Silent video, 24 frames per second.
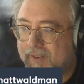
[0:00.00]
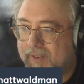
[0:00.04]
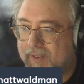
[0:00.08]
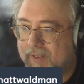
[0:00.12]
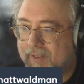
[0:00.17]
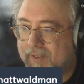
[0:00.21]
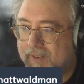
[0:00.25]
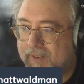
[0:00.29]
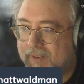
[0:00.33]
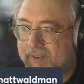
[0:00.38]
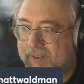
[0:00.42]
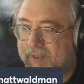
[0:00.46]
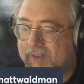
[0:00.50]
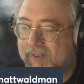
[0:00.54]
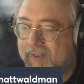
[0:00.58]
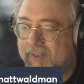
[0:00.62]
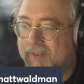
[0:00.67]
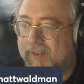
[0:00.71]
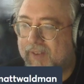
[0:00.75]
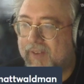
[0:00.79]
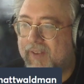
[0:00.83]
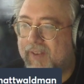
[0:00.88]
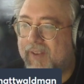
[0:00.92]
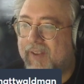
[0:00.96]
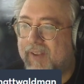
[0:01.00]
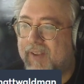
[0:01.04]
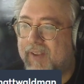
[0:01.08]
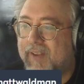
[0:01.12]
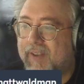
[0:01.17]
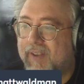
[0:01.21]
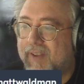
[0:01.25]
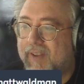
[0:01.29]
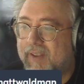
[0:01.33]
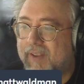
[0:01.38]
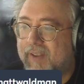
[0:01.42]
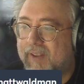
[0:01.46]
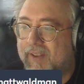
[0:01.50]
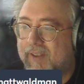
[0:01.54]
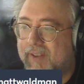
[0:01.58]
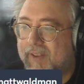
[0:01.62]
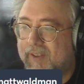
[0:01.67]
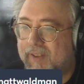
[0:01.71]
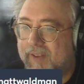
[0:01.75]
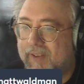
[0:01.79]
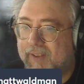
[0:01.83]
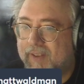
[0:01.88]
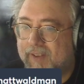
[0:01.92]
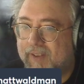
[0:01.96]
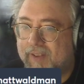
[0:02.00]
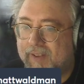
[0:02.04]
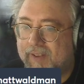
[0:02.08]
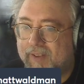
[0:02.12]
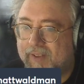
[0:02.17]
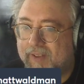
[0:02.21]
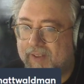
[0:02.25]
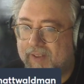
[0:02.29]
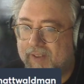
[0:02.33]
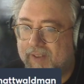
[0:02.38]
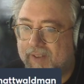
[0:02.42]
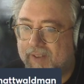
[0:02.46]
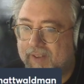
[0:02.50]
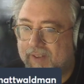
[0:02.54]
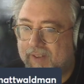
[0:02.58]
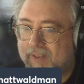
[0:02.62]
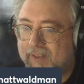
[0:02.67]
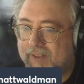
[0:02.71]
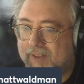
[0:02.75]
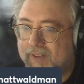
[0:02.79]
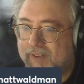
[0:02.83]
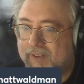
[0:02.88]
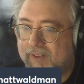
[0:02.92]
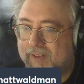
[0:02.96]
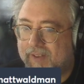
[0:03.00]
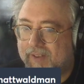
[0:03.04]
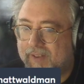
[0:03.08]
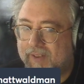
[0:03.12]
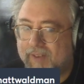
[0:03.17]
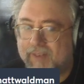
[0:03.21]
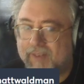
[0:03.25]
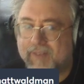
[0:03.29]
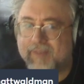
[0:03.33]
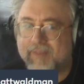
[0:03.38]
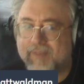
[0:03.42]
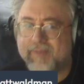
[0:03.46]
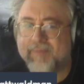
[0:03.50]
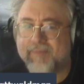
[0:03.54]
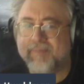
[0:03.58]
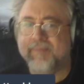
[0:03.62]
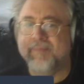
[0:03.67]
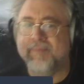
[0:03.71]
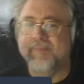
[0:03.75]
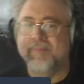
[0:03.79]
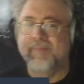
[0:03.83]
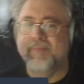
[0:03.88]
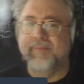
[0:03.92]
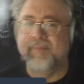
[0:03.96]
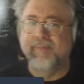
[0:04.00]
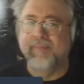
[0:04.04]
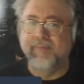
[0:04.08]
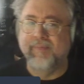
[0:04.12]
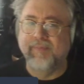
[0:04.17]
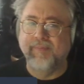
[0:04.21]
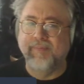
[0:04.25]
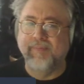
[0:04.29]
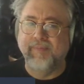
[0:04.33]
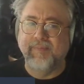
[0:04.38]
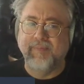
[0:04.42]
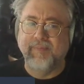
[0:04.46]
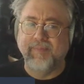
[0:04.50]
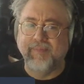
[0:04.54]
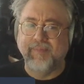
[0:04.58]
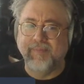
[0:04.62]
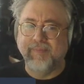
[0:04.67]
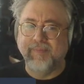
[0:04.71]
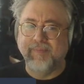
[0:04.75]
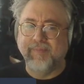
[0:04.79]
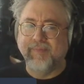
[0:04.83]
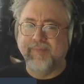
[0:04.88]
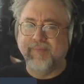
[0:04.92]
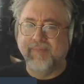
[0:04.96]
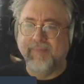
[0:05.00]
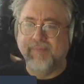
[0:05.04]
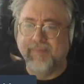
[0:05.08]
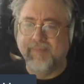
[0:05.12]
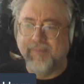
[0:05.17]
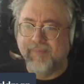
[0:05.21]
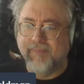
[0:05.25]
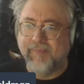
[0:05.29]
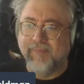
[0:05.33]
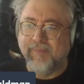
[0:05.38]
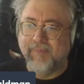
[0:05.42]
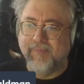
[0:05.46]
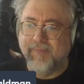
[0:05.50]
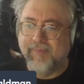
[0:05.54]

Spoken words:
[no speech]